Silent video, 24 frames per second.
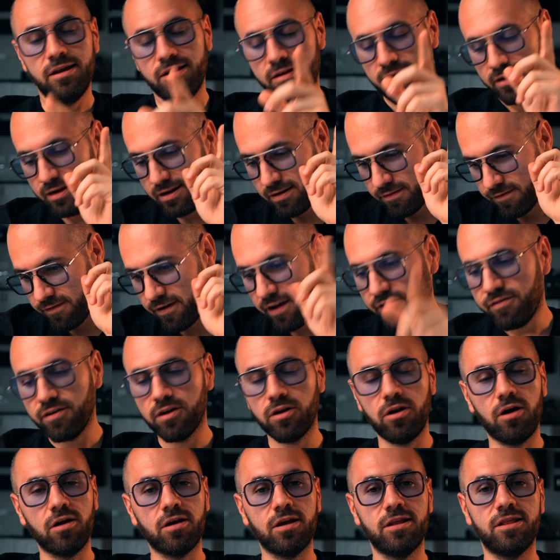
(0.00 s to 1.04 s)
till 5
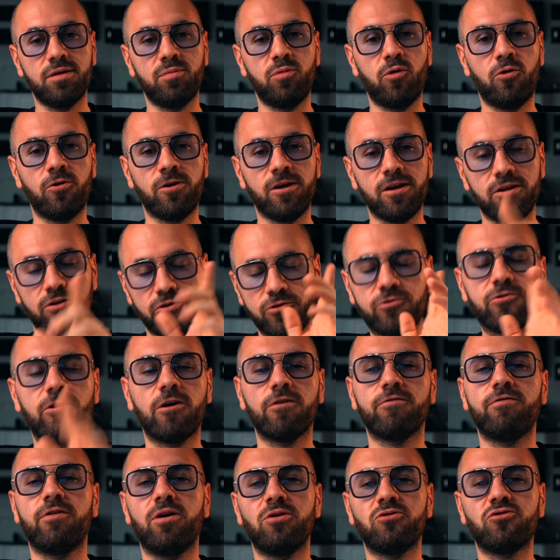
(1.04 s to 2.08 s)
o'clock in the morning to
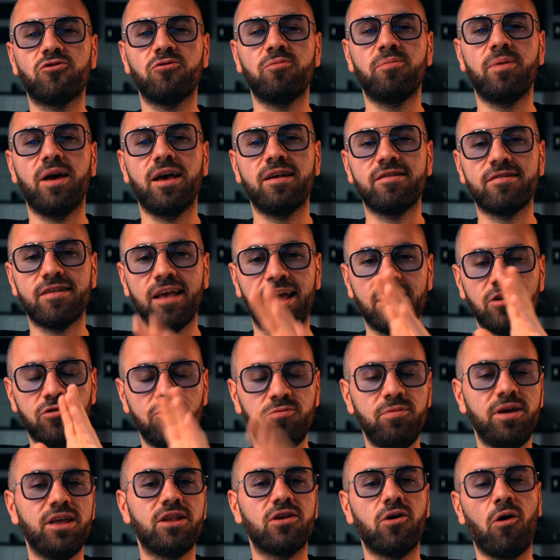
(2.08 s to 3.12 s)
talk fountain pens and to
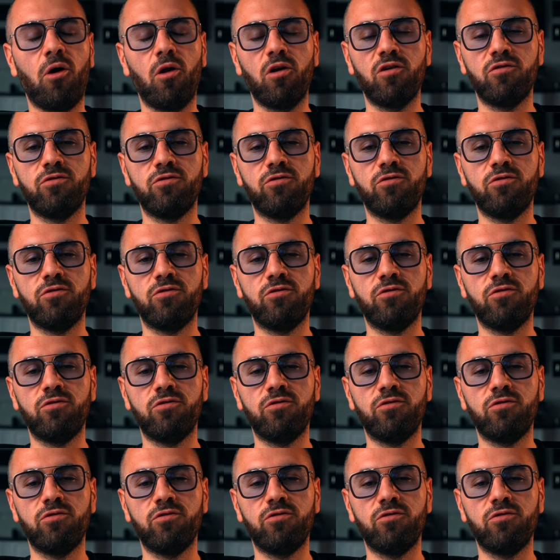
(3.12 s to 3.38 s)
meet all